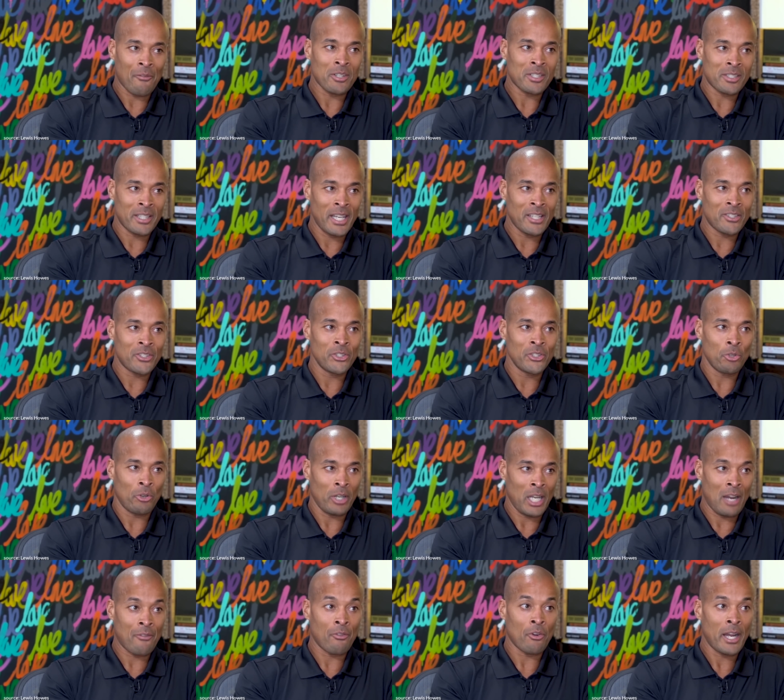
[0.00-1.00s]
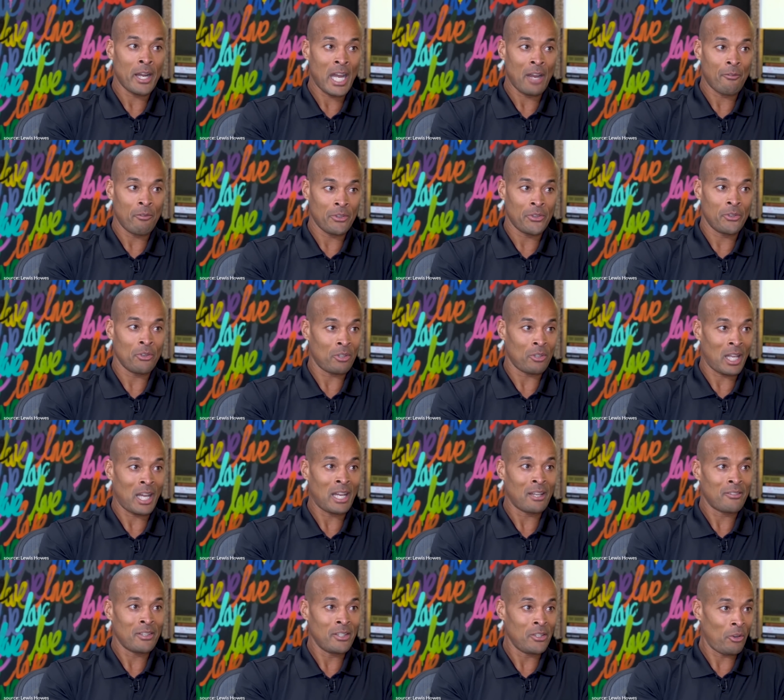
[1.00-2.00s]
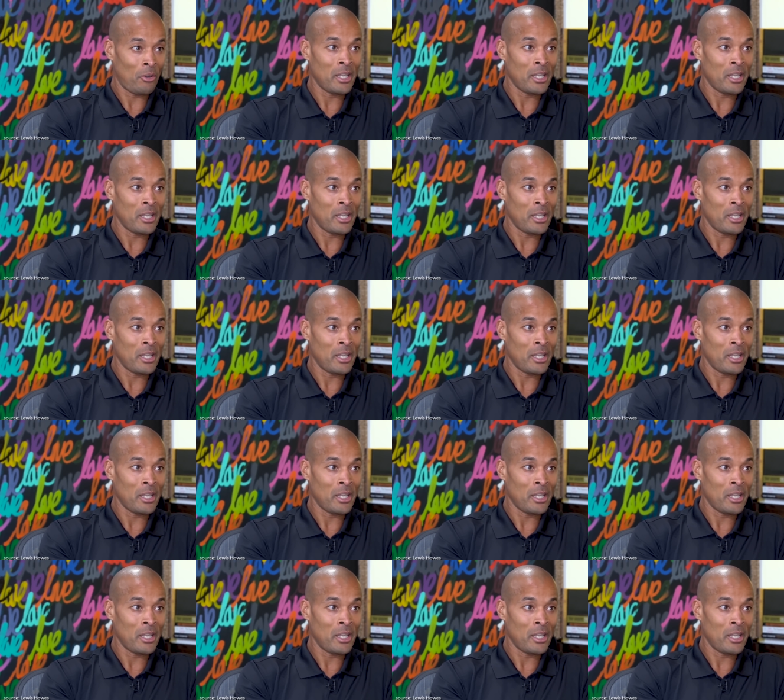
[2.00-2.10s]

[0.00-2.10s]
conversation you'll ever have with your life,